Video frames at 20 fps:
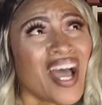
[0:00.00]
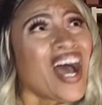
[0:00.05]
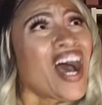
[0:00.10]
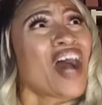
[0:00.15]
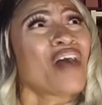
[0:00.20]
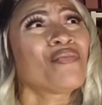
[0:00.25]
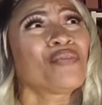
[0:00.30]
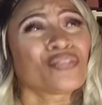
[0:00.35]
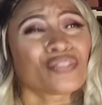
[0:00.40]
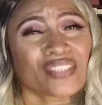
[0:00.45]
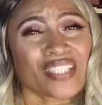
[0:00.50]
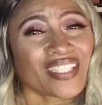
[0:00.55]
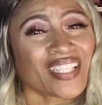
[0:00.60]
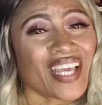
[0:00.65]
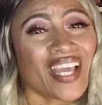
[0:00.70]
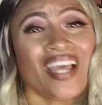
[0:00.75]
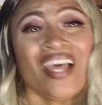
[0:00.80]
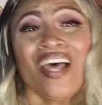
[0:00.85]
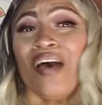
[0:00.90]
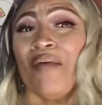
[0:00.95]
I won't say
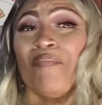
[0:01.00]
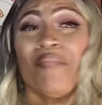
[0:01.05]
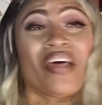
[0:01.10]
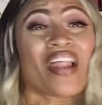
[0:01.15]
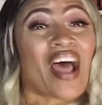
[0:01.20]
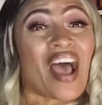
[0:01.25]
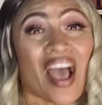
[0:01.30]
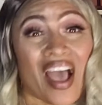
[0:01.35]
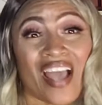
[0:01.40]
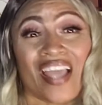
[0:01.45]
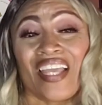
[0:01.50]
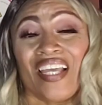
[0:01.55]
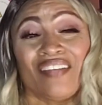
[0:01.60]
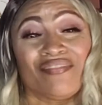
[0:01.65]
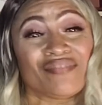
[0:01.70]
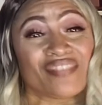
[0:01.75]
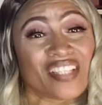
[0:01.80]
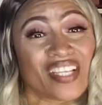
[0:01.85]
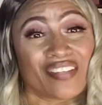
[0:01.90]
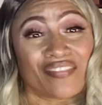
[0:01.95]
that, but I have
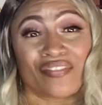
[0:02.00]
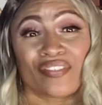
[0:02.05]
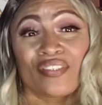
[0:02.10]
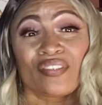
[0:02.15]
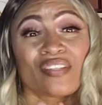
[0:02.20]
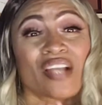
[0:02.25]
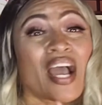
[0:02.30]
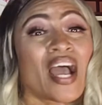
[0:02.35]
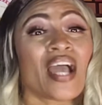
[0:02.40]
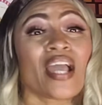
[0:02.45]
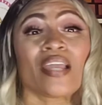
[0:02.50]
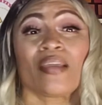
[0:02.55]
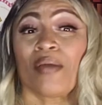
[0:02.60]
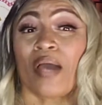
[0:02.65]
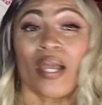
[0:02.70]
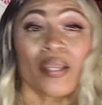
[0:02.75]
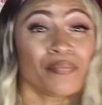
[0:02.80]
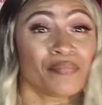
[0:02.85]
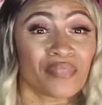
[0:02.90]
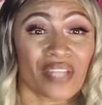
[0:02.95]
never.
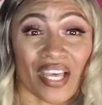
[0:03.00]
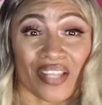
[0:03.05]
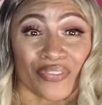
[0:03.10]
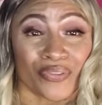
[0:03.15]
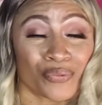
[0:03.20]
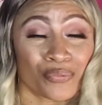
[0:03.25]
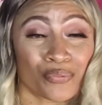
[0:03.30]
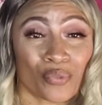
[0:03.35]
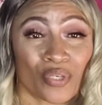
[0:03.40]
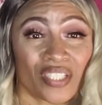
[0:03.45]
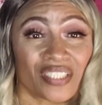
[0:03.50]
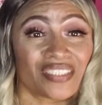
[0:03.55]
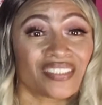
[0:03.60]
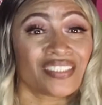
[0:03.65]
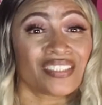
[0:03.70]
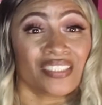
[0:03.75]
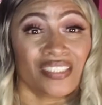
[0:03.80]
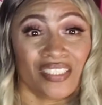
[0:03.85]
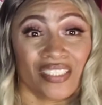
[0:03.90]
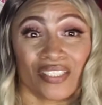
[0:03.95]
I'm not the one
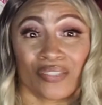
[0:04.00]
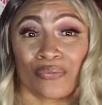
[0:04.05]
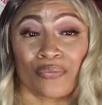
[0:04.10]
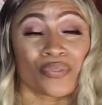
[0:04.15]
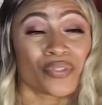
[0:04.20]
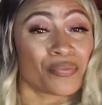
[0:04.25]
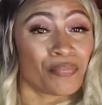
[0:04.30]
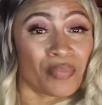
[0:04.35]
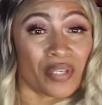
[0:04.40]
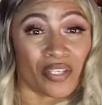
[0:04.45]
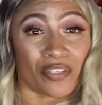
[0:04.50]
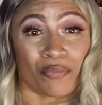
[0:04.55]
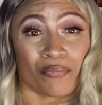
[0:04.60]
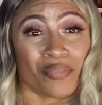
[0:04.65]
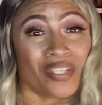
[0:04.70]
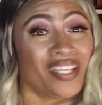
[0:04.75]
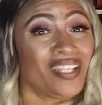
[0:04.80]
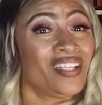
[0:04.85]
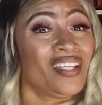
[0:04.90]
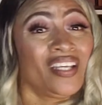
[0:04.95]
to deal with married
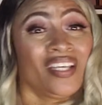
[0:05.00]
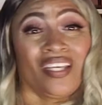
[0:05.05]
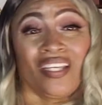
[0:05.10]
men.